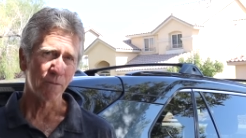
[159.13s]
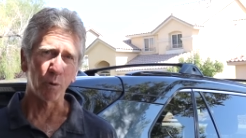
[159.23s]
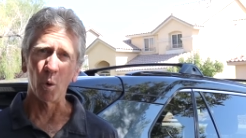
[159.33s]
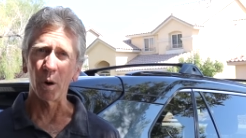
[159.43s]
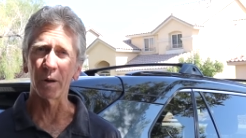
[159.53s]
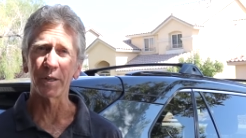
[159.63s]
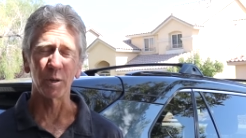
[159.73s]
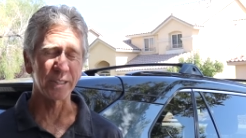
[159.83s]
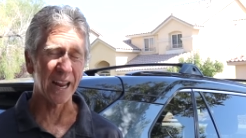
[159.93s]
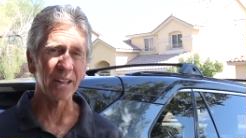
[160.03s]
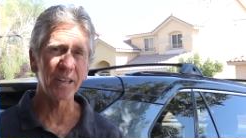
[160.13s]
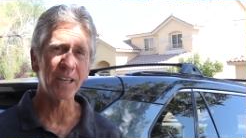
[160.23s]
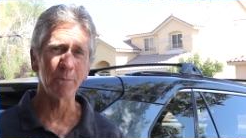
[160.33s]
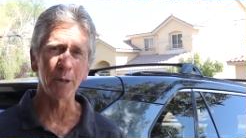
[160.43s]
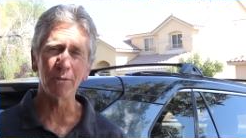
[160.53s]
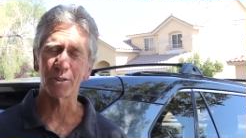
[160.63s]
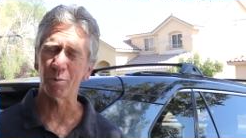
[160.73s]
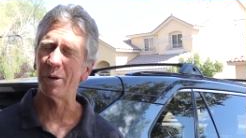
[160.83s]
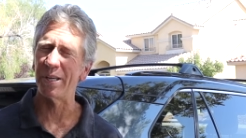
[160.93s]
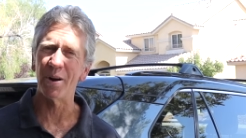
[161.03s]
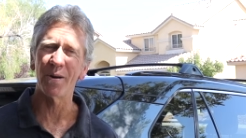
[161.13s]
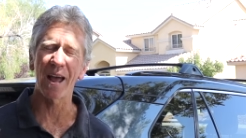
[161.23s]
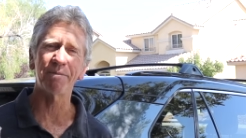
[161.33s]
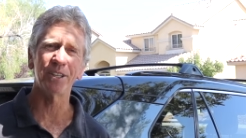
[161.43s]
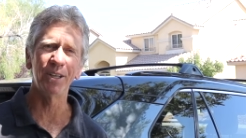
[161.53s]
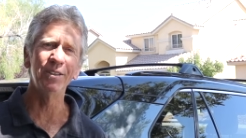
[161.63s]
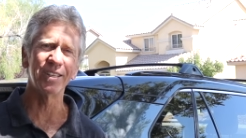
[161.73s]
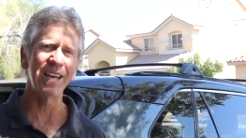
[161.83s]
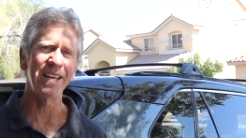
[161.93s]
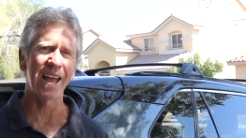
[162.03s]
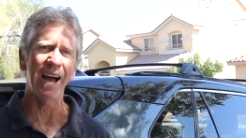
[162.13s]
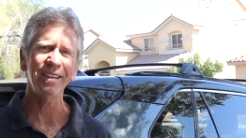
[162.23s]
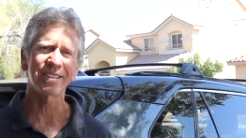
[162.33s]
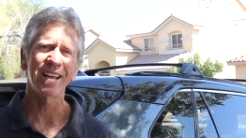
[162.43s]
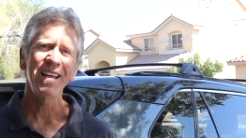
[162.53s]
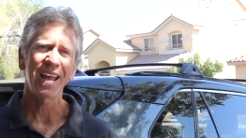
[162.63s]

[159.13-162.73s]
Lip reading: for your daily commutes where you don't have to use any gas,